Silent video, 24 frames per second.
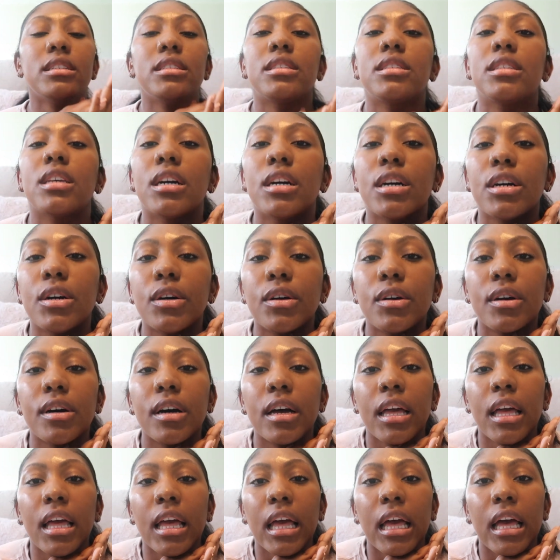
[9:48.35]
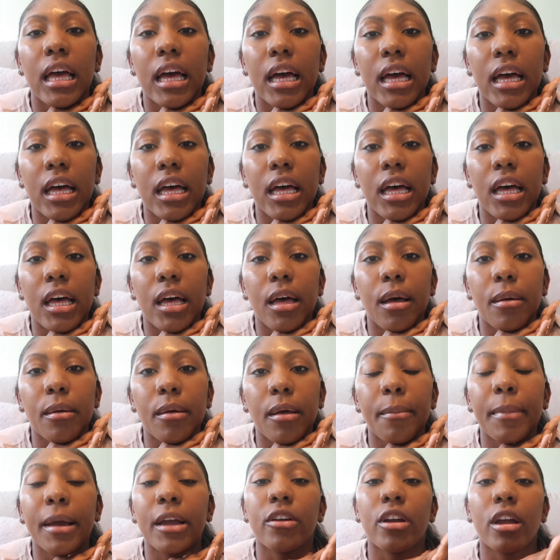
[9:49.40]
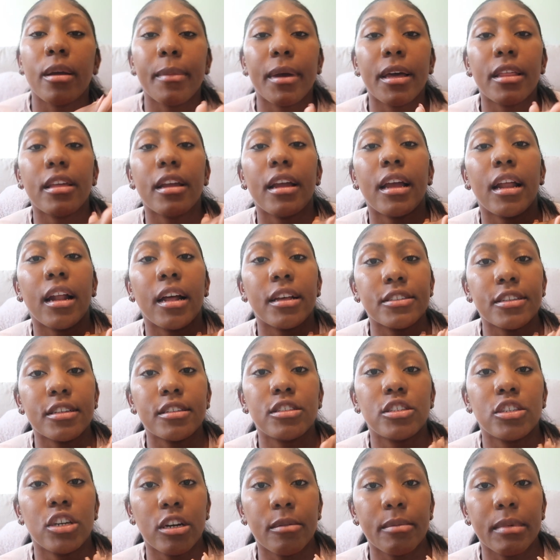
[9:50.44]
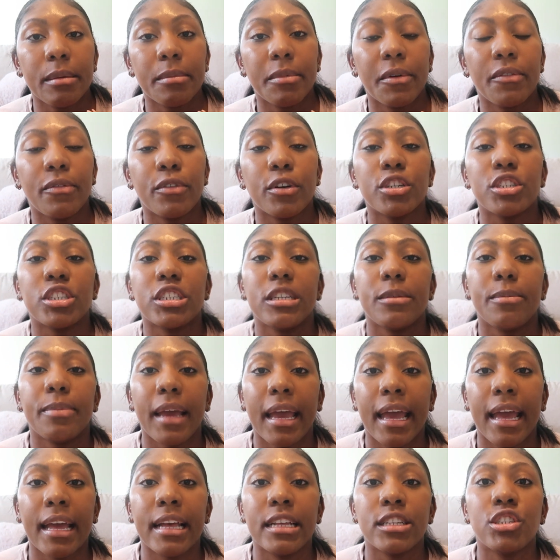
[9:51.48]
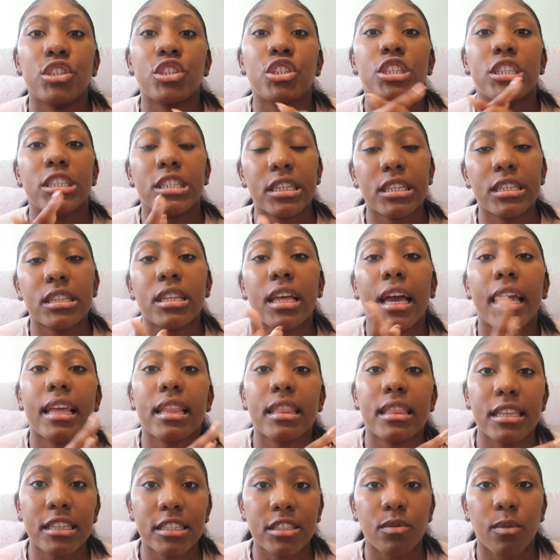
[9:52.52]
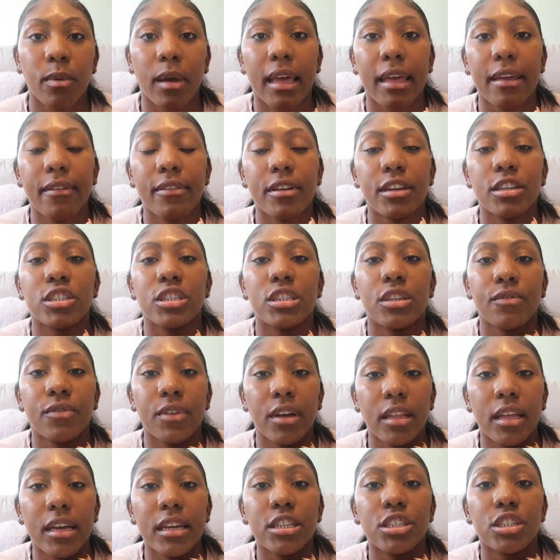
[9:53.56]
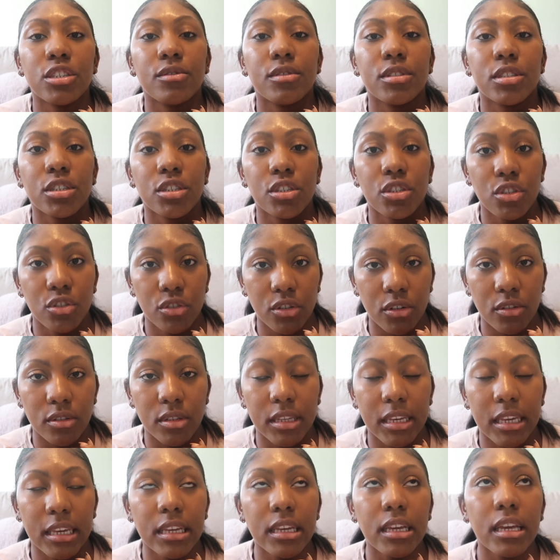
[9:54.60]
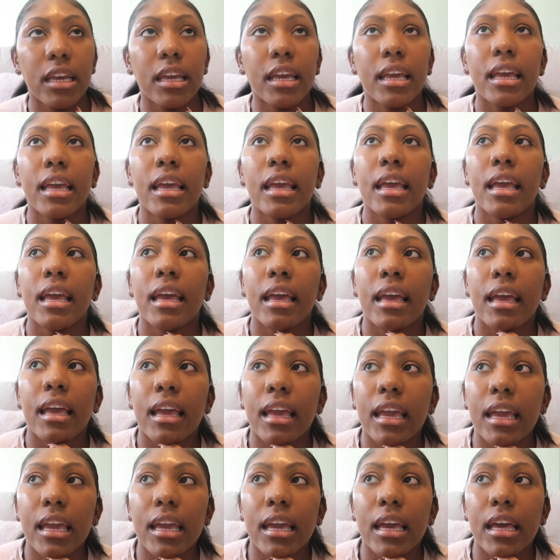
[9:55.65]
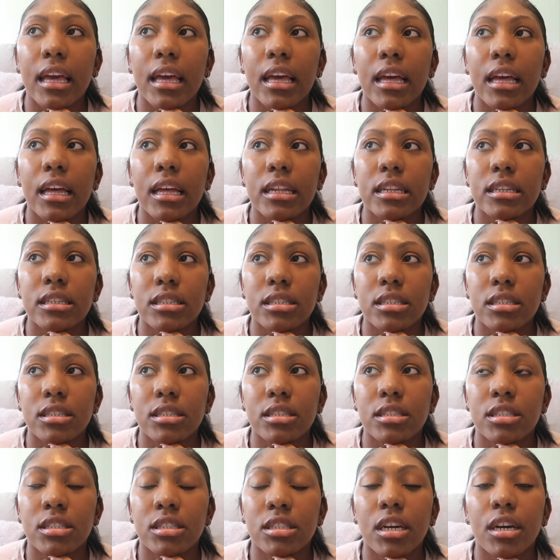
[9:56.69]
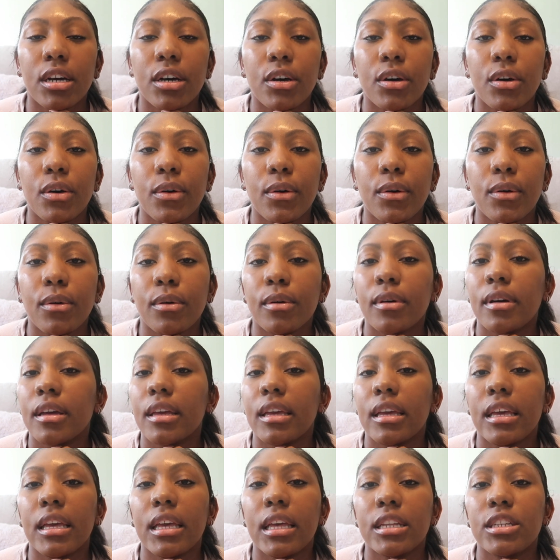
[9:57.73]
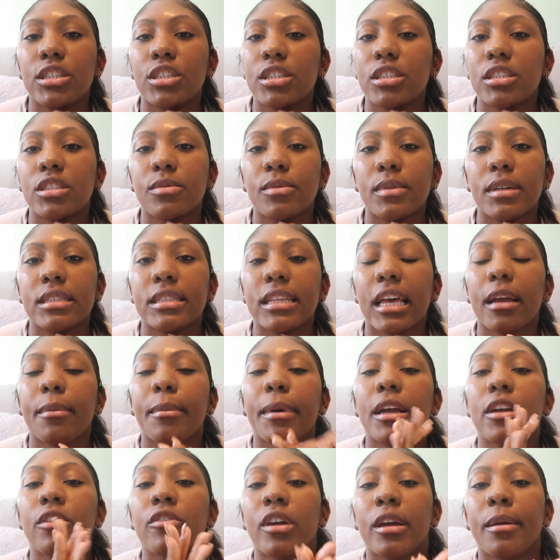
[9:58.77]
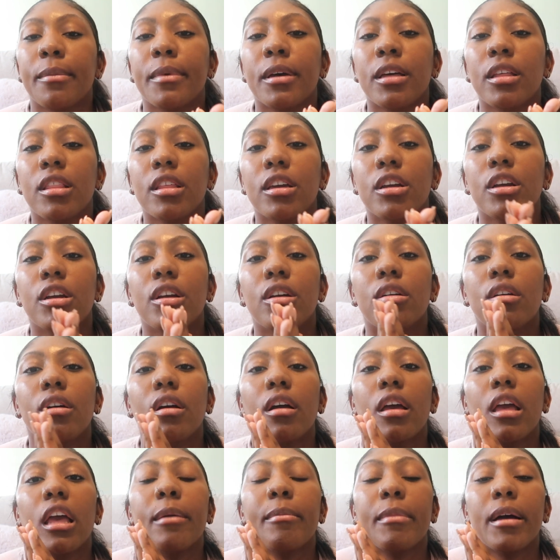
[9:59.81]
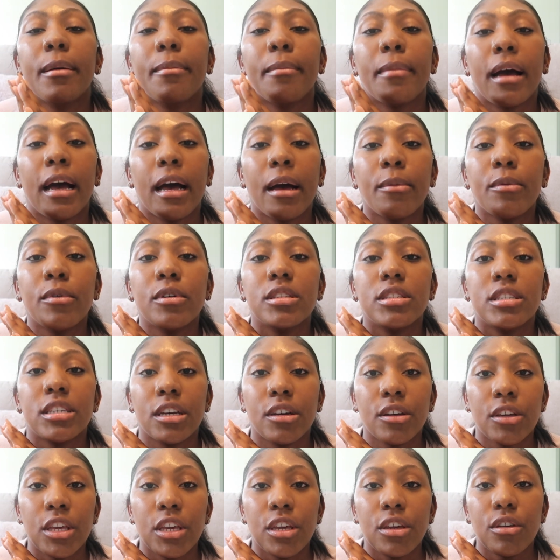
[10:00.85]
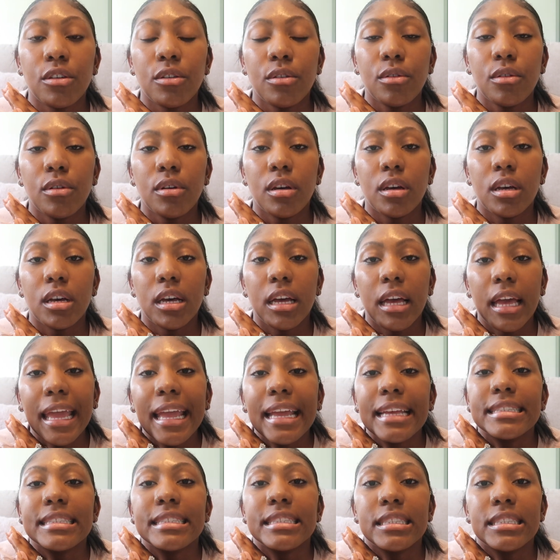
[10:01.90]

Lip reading: So my grandmother had also told me before she passed, she didn't like this wife because she felt like she was controlling. And so it just was like my grandmother and my mom will tell you, a